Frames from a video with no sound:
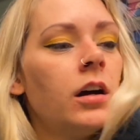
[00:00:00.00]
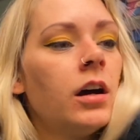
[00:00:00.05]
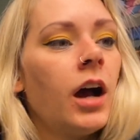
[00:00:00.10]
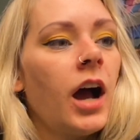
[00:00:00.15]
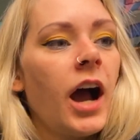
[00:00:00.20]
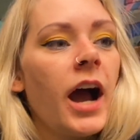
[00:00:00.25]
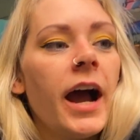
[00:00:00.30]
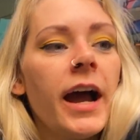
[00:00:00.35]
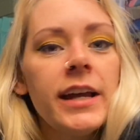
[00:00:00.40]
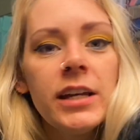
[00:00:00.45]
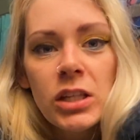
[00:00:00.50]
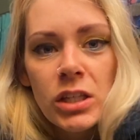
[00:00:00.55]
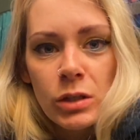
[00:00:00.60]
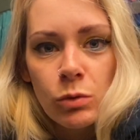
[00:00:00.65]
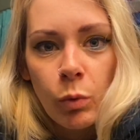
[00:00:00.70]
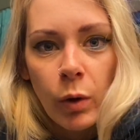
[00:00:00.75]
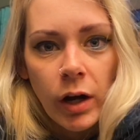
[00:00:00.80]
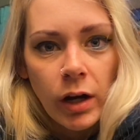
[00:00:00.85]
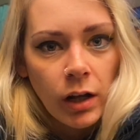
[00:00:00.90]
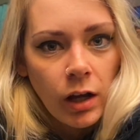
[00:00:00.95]
I
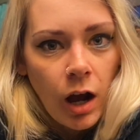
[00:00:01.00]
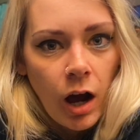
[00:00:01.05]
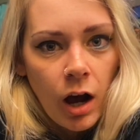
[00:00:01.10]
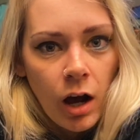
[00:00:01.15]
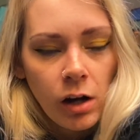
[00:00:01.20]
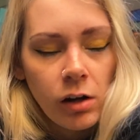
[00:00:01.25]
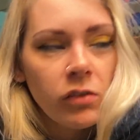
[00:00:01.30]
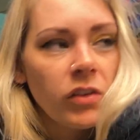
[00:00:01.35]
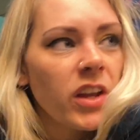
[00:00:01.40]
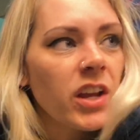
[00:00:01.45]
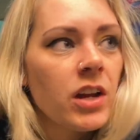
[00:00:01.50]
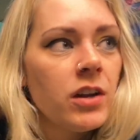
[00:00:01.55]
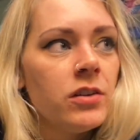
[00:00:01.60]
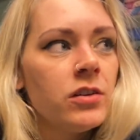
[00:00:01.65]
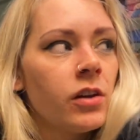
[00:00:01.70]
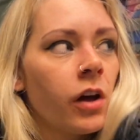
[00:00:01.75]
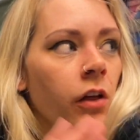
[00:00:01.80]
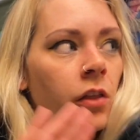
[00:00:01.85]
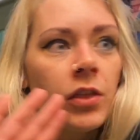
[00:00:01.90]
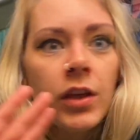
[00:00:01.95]
swear to God, like
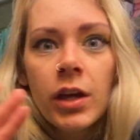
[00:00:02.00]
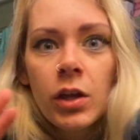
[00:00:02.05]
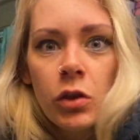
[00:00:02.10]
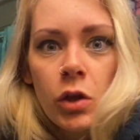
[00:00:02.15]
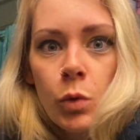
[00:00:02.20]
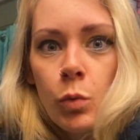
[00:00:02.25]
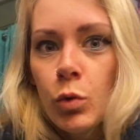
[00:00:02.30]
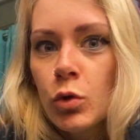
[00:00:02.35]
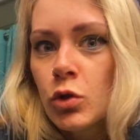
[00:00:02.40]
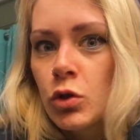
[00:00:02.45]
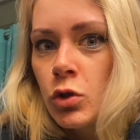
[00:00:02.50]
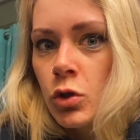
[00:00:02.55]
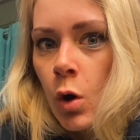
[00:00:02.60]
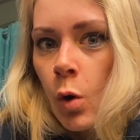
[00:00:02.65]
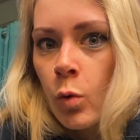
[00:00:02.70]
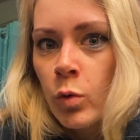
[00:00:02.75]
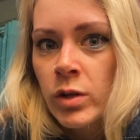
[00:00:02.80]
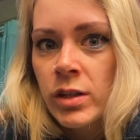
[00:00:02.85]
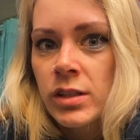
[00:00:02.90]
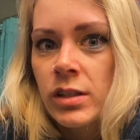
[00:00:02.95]
nothing, there was
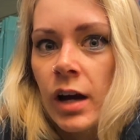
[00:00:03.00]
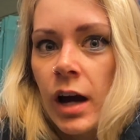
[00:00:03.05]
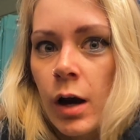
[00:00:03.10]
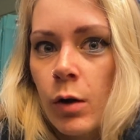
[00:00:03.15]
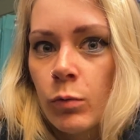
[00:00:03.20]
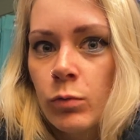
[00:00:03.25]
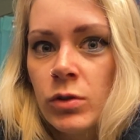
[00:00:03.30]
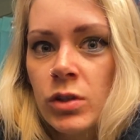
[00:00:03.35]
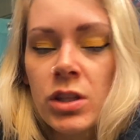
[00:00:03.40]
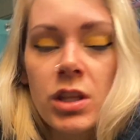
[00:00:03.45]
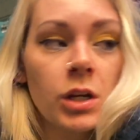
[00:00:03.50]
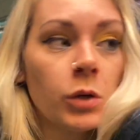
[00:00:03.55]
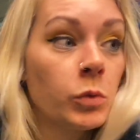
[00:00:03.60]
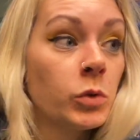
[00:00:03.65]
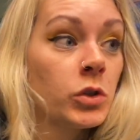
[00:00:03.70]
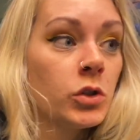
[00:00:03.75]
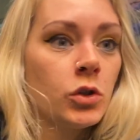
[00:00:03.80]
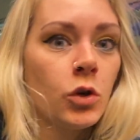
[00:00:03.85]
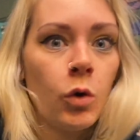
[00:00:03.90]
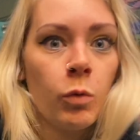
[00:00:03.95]
no sounds, there
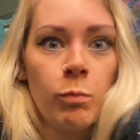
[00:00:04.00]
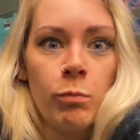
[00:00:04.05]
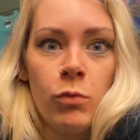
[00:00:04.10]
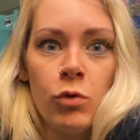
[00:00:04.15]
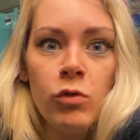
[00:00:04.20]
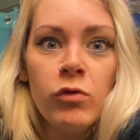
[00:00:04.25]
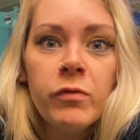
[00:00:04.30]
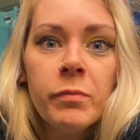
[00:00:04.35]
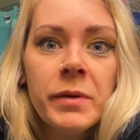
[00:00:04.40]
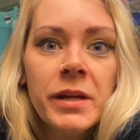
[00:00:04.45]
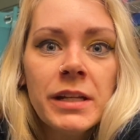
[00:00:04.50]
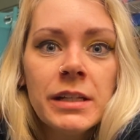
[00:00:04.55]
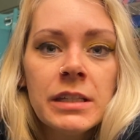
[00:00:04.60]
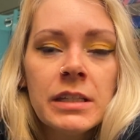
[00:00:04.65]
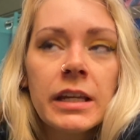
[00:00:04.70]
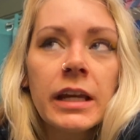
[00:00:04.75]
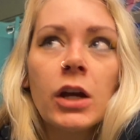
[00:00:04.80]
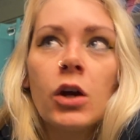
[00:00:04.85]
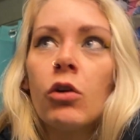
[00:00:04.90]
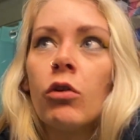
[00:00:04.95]
was no movements,
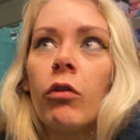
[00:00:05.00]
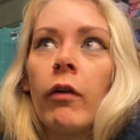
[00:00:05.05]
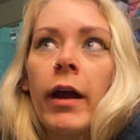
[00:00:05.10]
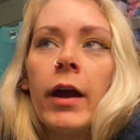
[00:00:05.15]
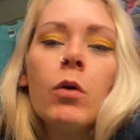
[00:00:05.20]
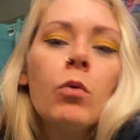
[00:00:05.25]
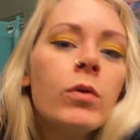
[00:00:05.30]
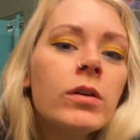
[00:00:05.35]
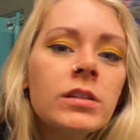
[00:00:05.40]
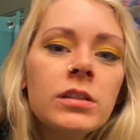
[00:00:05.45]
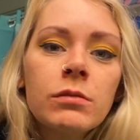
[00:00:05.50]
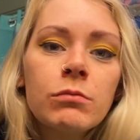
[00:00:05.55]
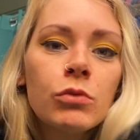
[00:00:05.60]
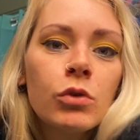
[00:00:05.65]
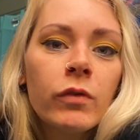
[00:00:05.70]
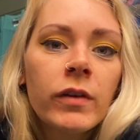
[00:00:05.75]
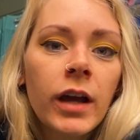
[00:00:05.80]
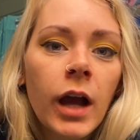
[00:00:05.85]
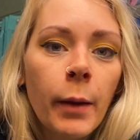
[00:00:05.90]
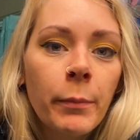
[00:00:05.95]
like Greg wasn't
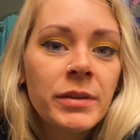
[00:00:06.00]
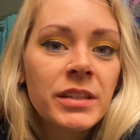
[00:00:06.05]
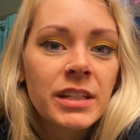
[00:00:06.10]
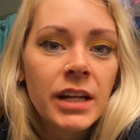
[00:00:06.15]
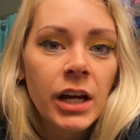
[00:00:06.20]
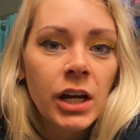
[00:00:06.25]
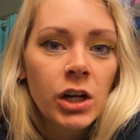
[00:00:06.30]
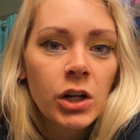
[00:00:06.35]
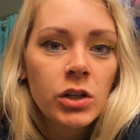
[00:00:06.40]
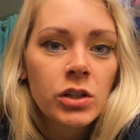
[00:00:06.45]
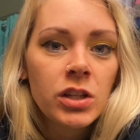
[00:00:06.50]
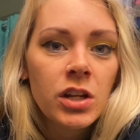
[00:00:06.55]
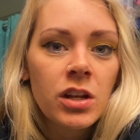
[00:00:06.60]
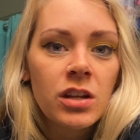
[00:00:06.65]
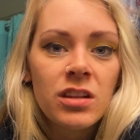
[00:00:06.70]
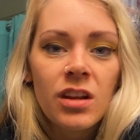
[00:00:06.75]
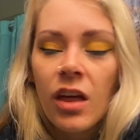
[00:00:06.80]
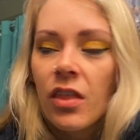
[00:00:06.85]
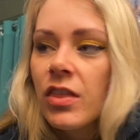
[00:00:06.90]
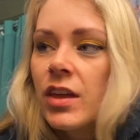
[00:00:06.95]
moving upstairs,
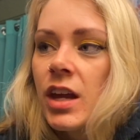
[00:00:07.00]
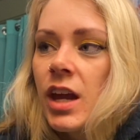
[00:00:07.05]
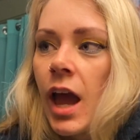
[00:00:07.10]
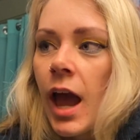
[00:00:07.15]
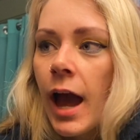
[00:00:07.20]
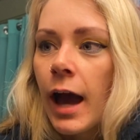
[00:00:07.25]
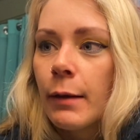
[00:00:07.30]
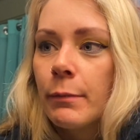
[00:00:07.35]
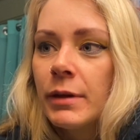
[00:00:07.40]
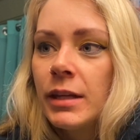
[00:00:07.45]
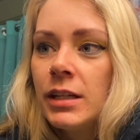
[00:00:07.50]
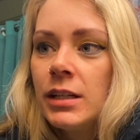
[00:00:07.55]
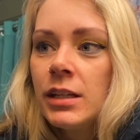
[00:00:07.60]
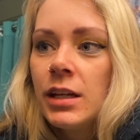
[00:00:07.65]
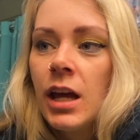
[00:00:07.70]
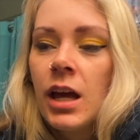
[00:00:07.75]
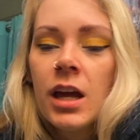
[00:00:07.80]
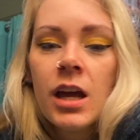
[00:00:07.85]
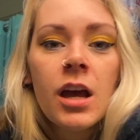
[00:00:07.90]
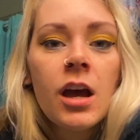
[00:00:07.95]
nothing happened.
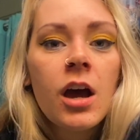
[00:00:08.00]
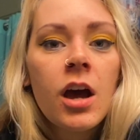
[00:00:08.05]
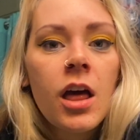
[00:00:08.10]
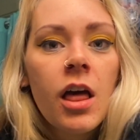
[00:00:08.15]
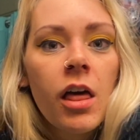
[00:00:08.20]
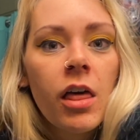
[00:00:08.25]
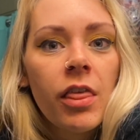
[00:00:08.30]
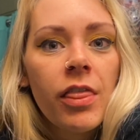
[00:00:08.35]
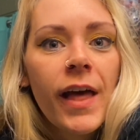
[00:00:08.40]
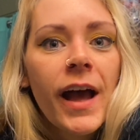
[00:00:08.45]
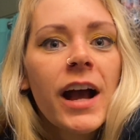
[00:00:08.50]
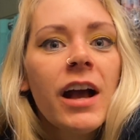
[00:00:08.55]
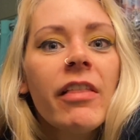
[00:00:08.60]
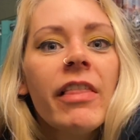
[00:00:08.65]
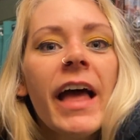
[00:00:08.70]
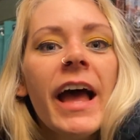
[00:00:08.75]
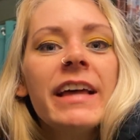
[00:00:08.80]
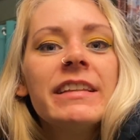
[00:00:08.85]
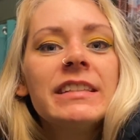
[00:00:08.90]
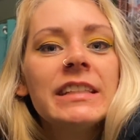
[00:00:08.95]
That
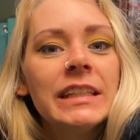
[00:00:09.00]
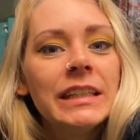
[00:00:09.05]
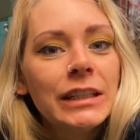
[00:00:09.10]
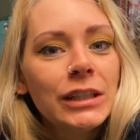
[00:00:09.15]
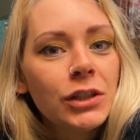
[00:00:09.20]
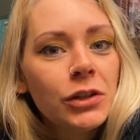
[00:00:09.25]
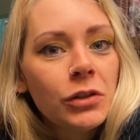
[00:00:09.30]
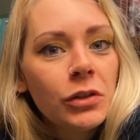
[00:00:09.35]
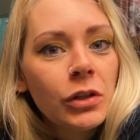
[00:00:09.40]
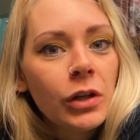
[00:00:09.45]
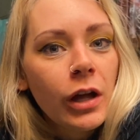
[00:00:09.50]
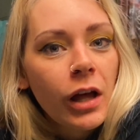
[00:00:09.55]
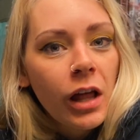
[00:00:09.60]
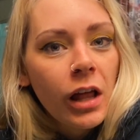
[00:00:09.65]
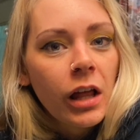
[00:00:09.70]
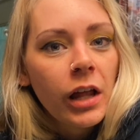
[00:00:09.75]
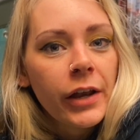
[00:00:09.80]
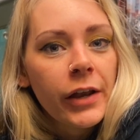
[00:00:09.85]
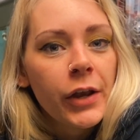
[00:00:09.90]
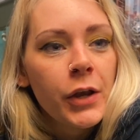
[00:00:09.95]
glass eagle
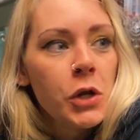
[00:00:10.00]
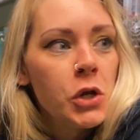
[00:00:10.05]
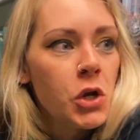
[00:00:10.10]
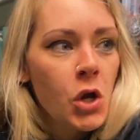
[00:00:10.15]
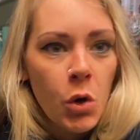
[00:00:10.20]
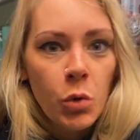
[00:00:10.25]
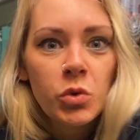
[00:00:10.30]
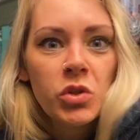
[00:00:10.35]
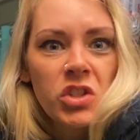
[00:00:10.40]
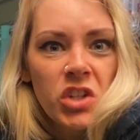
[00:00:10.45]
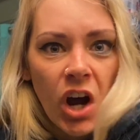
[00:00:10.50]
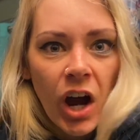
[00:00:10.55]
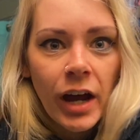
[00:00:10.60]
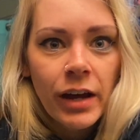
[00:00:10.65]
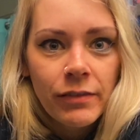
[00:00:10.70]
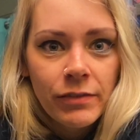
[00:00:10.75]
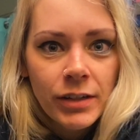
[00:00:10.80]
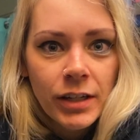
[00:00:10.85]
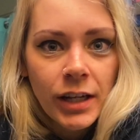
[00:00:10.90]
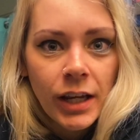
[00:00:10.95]

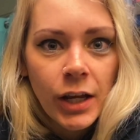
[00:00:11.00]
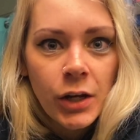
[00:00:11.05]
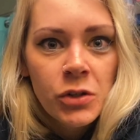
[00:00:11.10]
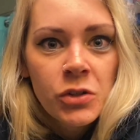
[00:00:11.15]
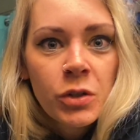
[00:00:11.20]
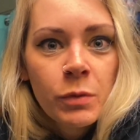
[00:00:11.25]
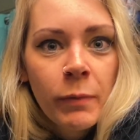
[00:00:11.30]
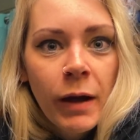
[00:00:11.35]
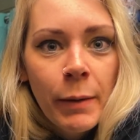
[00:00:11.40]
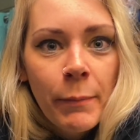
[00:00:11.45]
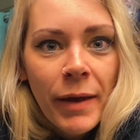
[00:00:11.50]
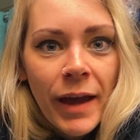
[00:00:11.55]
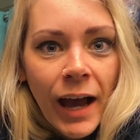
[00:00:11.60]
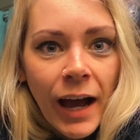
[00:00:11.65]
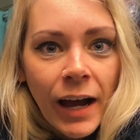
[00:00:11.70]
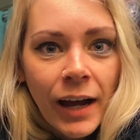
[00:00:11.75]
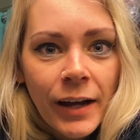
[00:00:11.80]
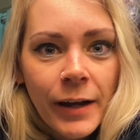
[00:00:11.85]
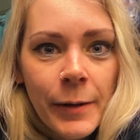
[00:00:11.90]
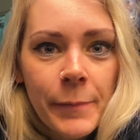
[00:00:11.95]
nosedived into my
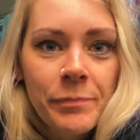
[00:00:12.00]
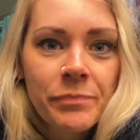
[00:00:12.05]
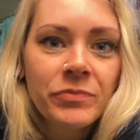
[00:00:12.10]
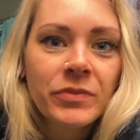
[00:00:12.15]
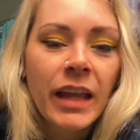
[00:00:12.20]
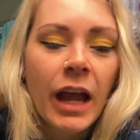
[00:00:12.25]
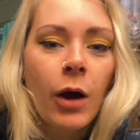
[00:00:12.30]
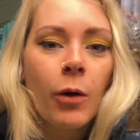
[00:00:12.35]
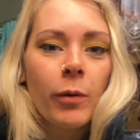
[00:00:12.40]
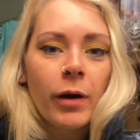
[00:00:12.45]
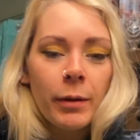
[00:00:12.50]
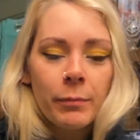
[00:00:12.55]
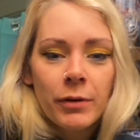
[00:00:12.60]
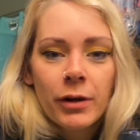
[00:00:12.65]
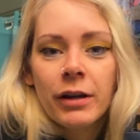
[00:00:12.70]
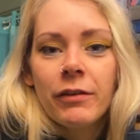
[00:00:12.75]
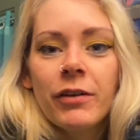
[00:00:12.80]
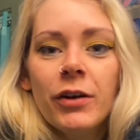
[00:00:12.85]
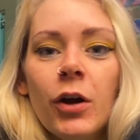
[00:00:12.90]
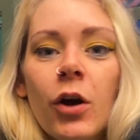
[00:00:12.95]
back. Now, I don't
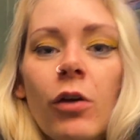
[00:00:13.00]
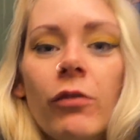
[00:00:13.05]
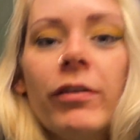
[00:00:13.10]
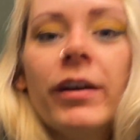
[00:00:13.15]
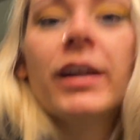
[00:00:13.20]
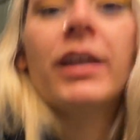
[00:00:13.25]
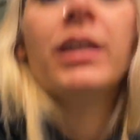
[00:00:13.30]
even know if like